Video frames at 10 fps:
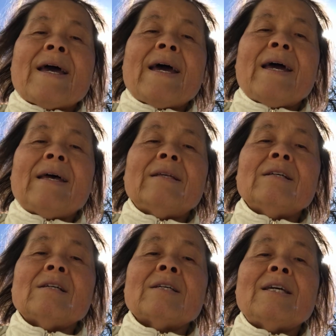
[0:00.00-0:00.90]

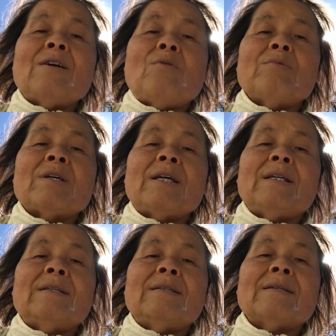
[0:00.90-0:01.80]
and king of
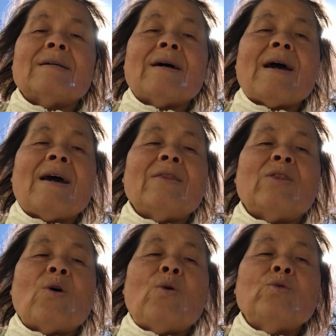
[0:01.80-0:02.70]
kings and
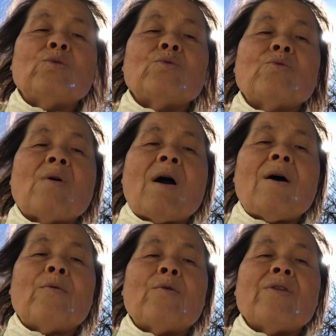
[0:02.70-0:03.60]
those who
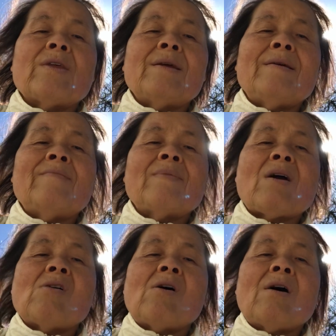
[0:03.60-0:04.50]
are with him
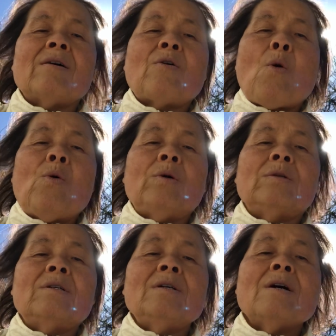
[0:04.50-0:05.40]
are
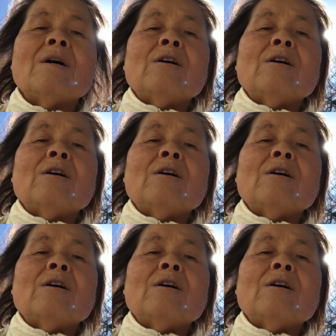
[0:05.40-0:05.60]
called